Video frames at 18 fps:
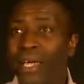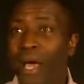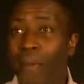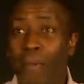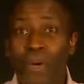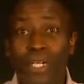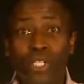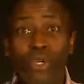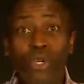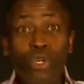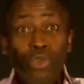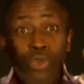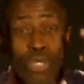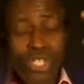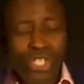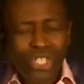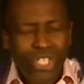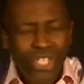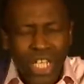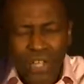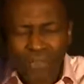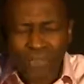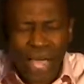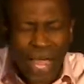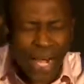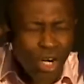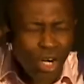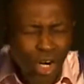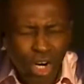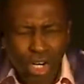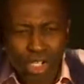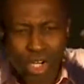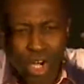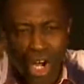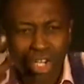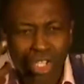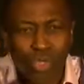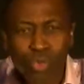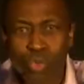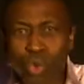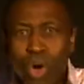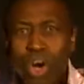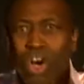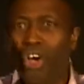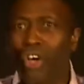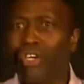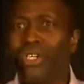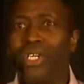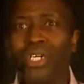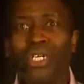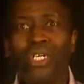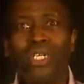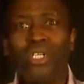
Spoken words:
a person who received and heard God's word.